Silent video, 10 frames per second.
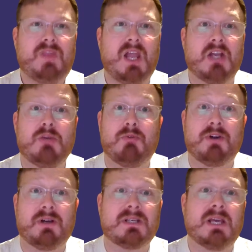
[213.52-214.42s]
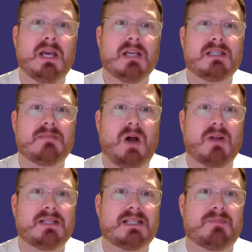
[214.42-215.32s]
A new product,
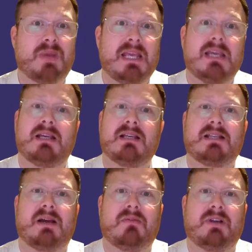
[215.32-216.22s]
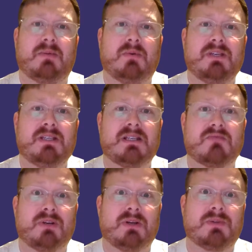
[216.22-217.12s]
Smart Speak, is now available. This is
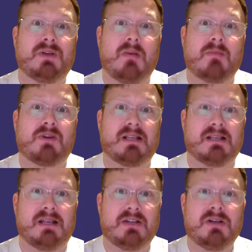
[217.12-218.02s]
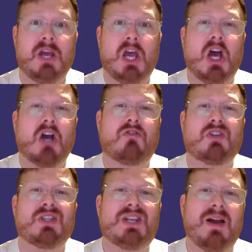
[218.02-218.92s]
real-time translation
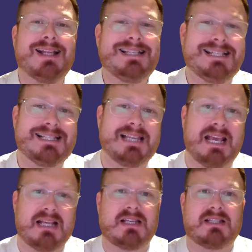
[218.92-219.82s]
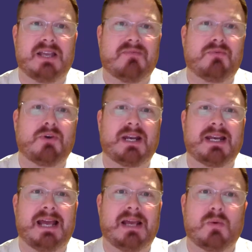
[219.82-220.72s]
across 96 different
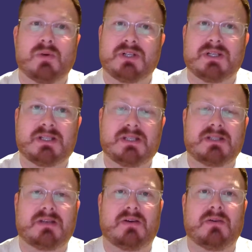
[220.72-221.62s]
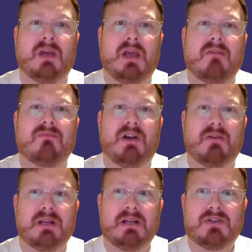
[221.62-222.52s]
languages. So
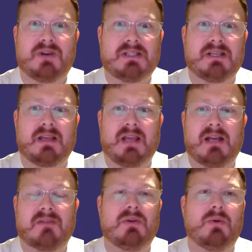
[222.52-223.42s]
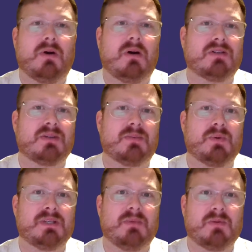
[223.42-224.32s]
very interesting. Again, if you are
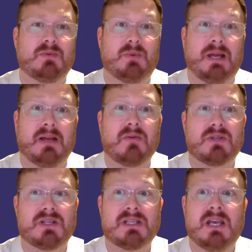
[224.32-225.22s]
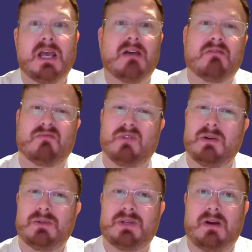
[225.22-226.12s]
supporting multiple languages,
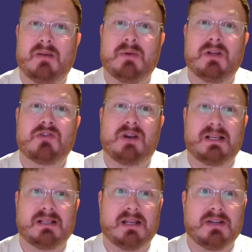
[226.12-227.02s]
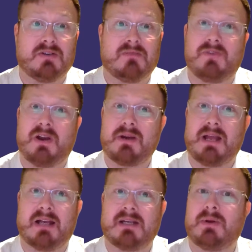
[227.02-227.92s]
real-time translation, very
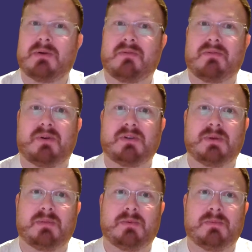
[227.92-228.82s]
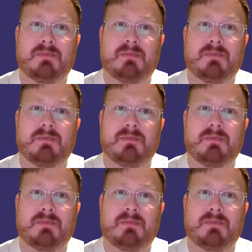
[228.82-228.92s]
handy when you're on the phone to people.